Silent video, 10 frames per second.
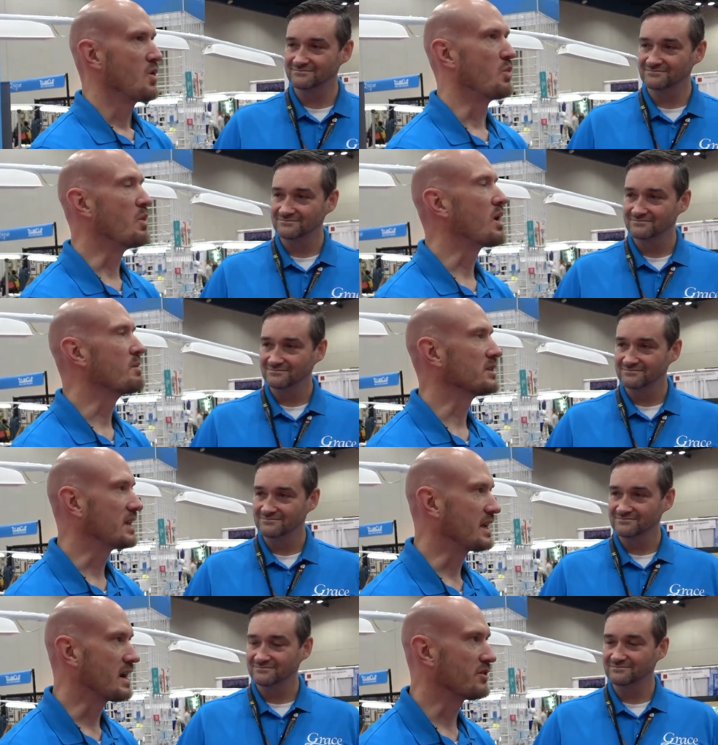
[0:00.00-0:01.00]
Speaker 1: we want to be able to
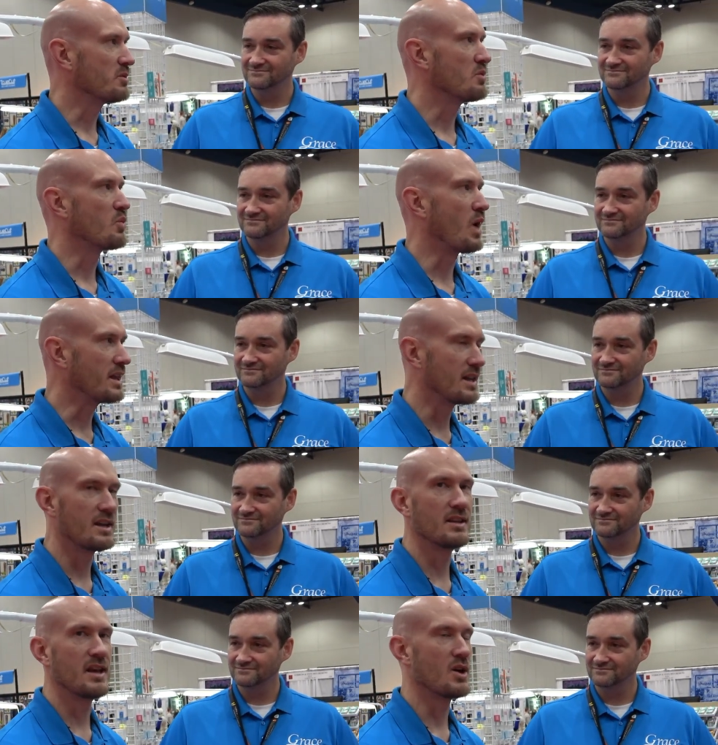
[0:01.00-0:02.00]
take care of them right then
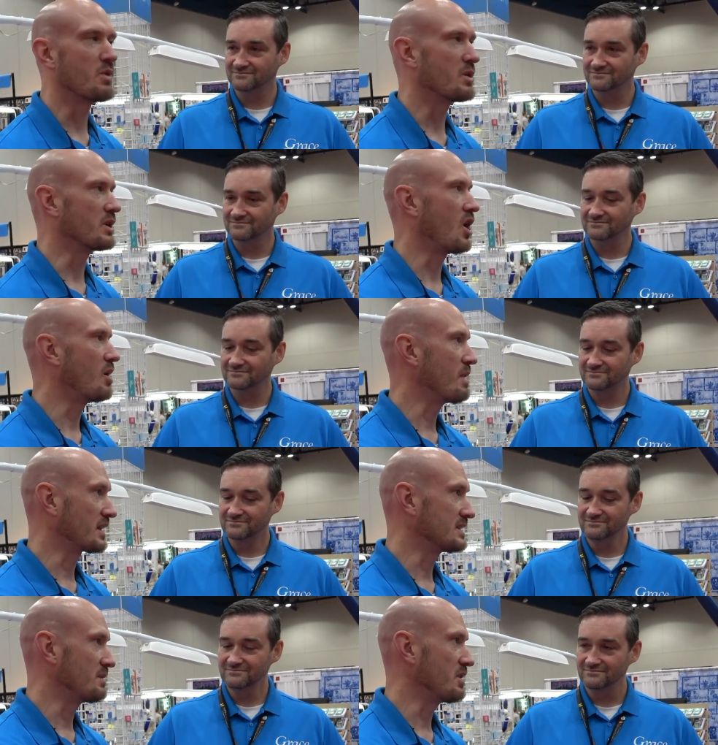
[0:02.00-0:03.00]
and there, whether we call them back
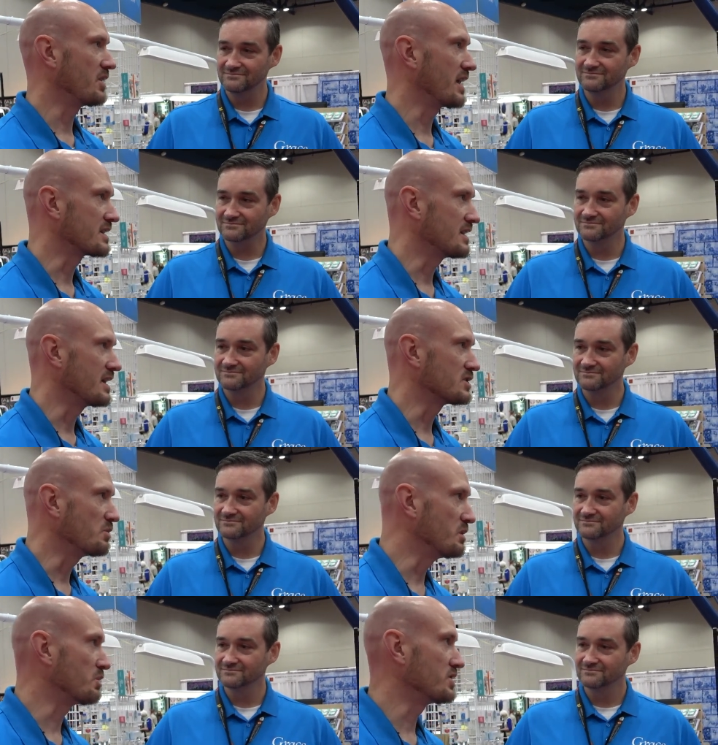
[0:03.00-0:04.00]
the same day or the next day. So
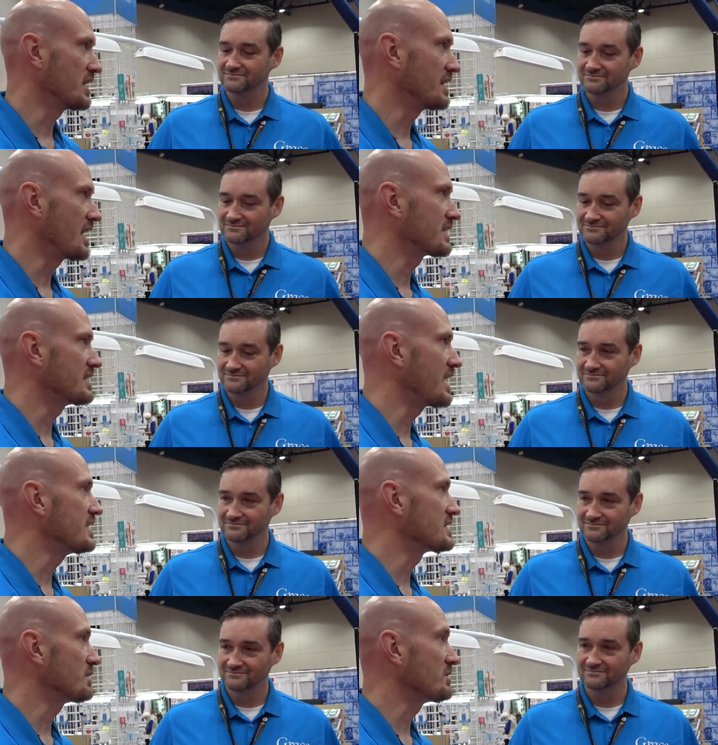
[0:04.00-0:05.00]
right. we appreciate that because that
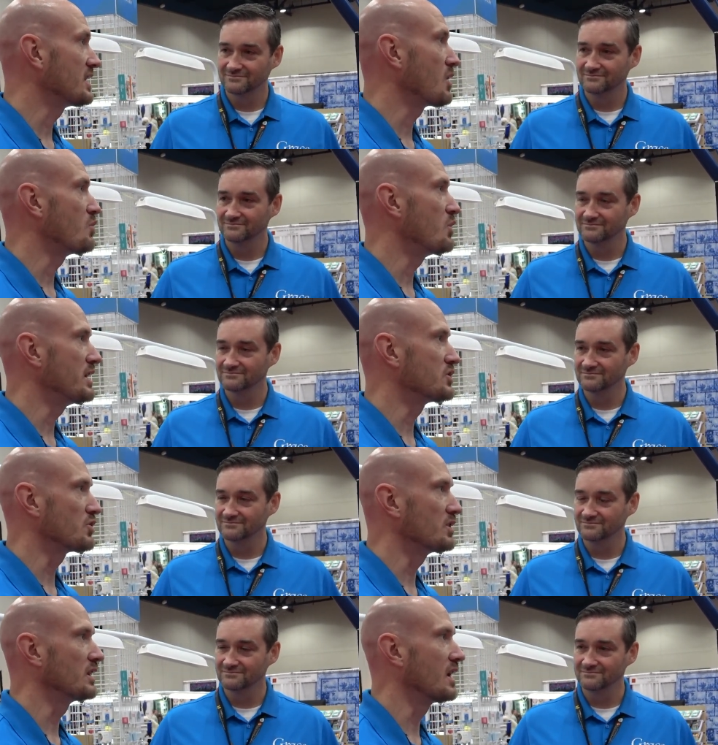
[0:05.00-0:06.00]
is something that we
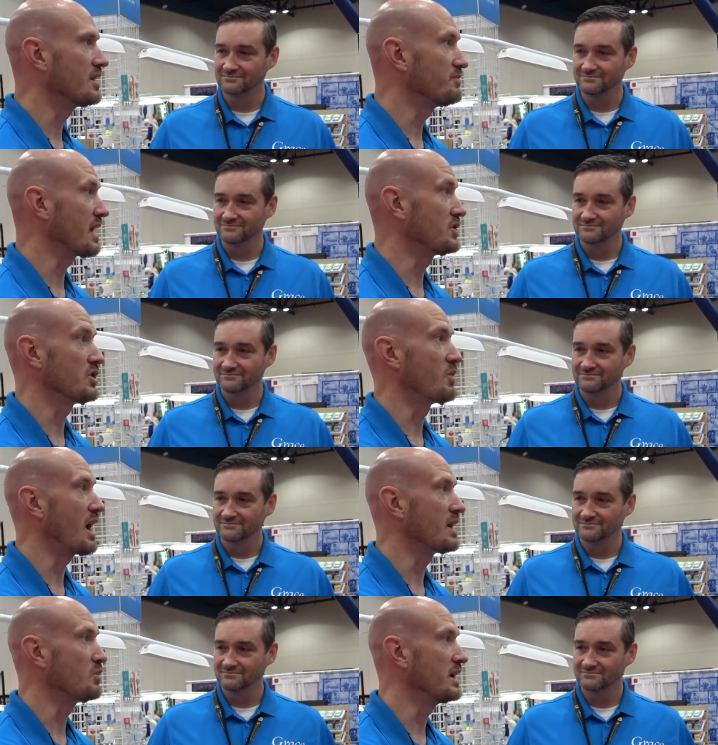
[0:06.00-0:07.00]
truly love. And you're
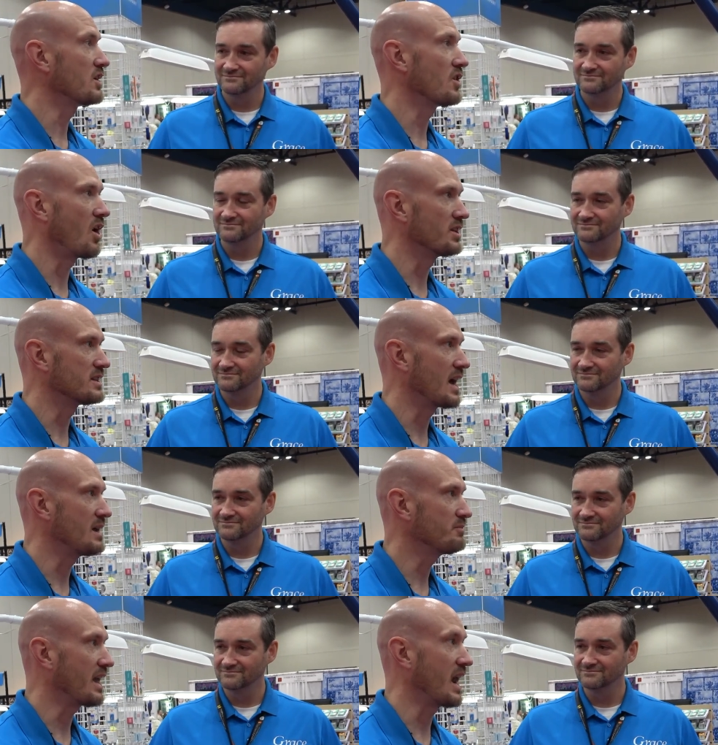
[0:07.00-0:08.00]
right, we hear it all the
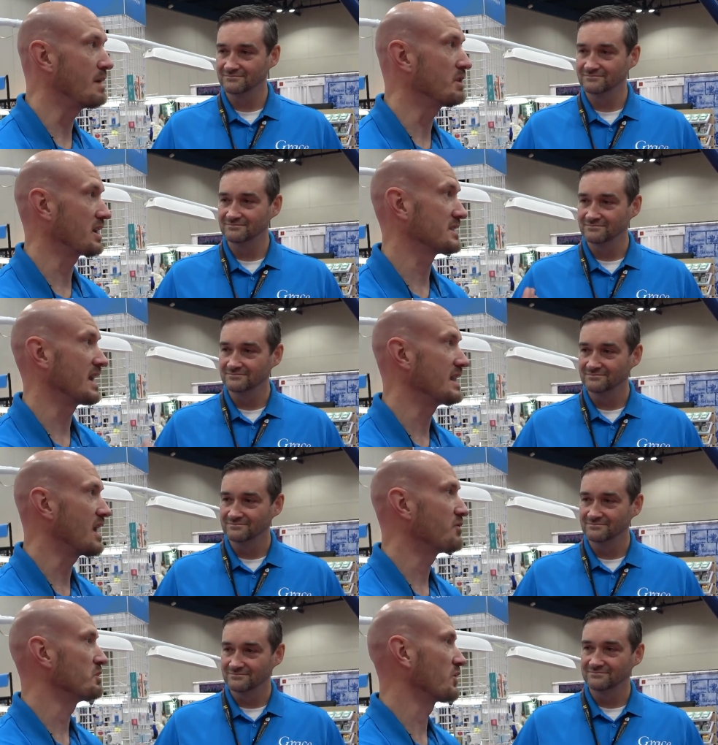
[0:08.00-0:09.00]
time. And I'm not just saying
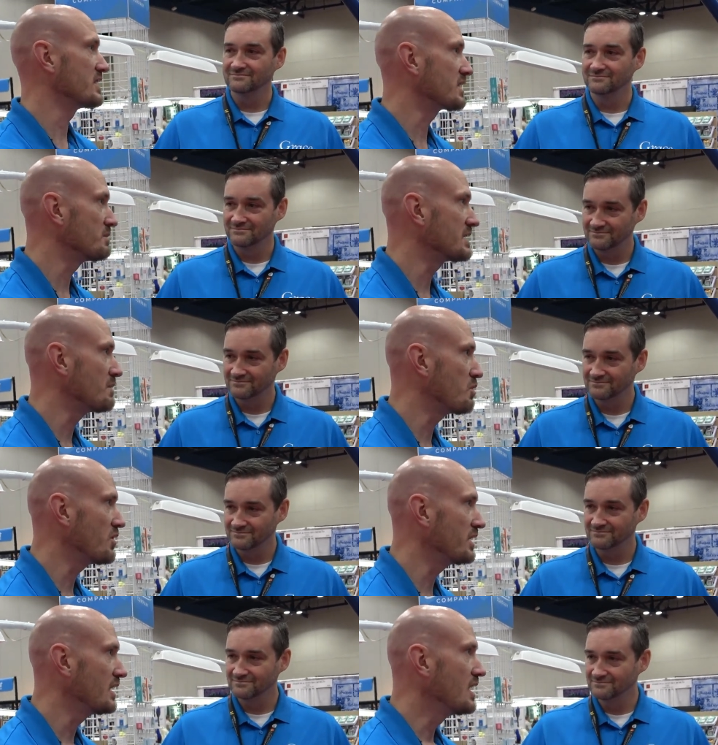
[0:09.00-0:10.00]
that from the Grace Company
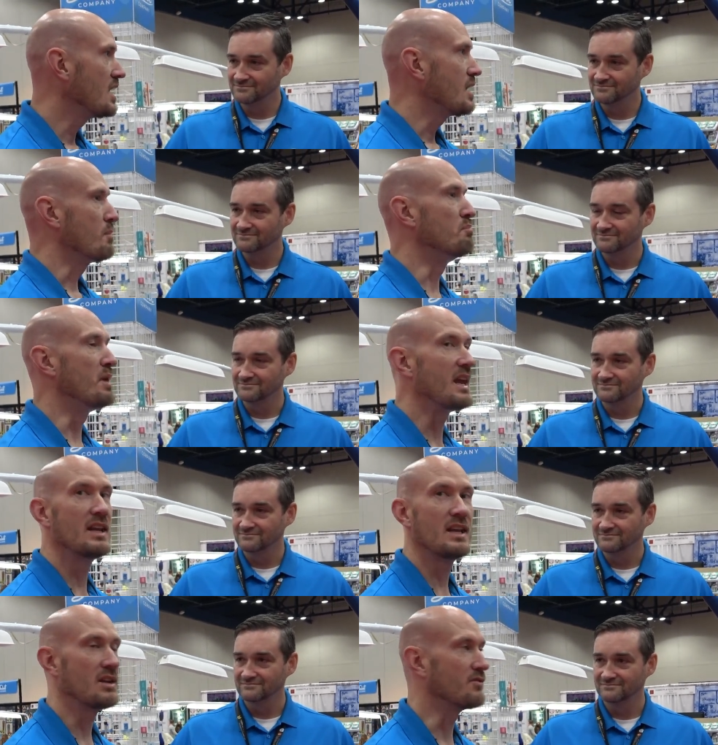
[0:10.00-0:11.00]
standpoint.
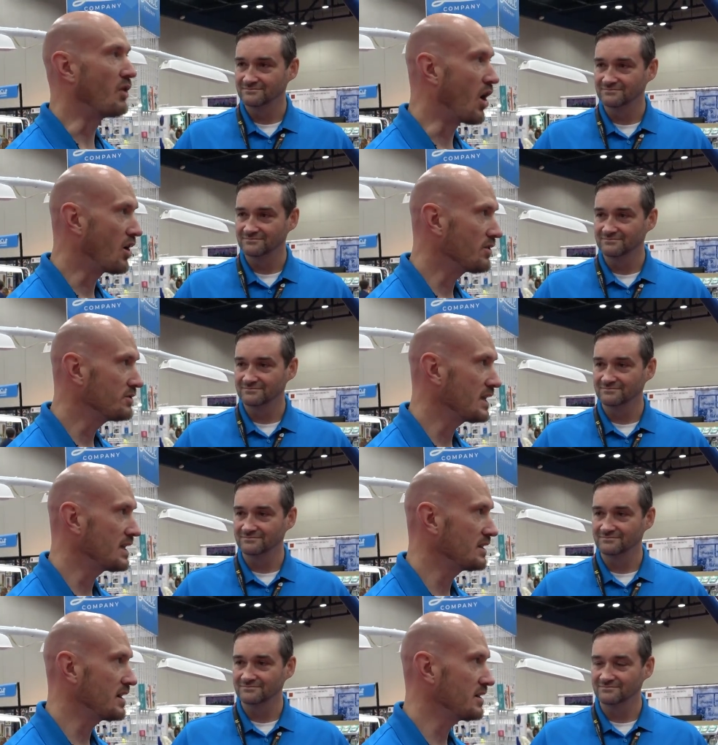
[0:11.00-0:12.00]
Being involved
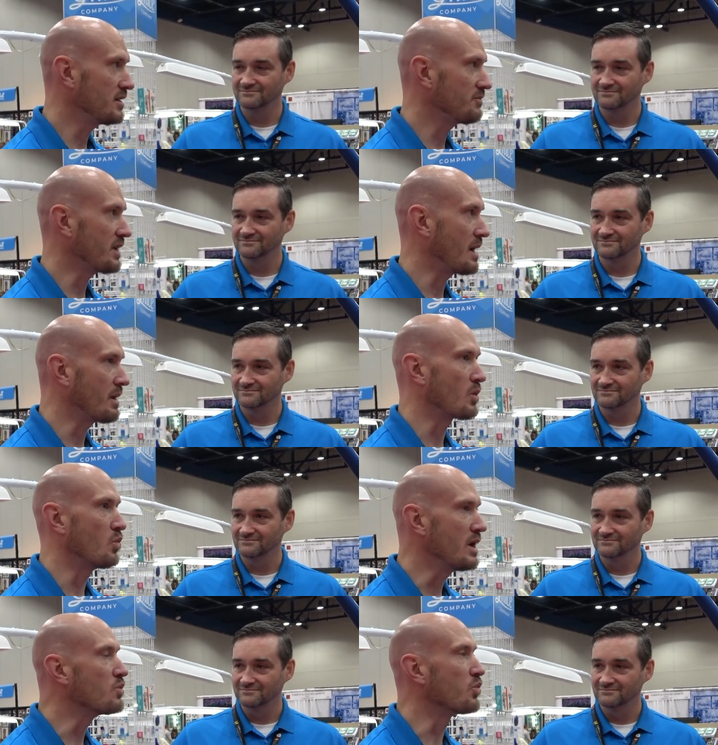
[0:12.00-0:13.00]
in there, I'm like,
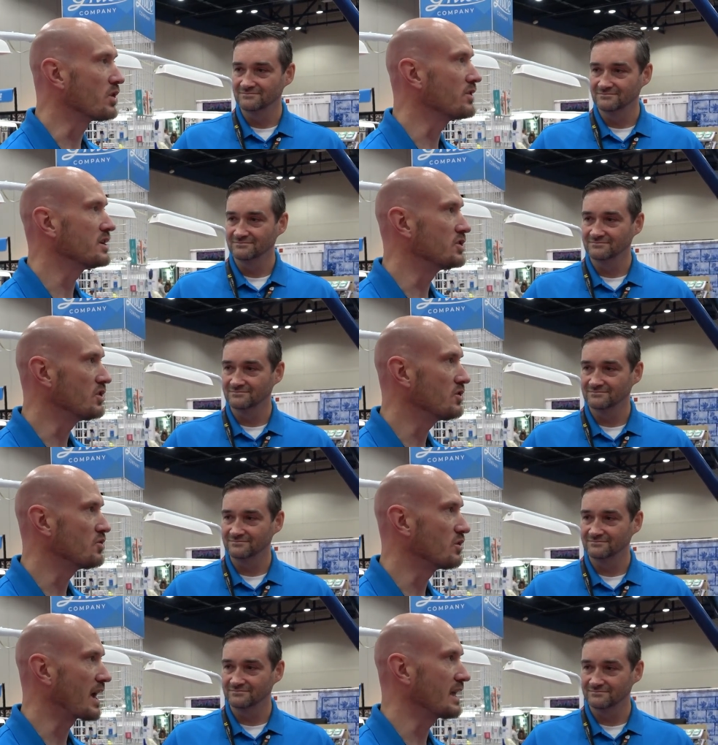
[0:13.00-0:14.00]
we really
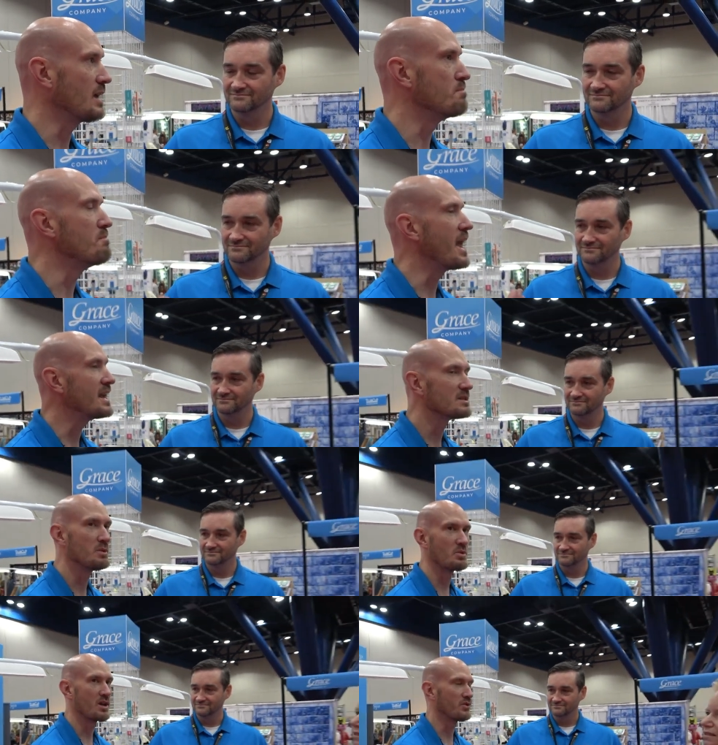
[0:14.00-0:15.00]
do. Like, it amazed me when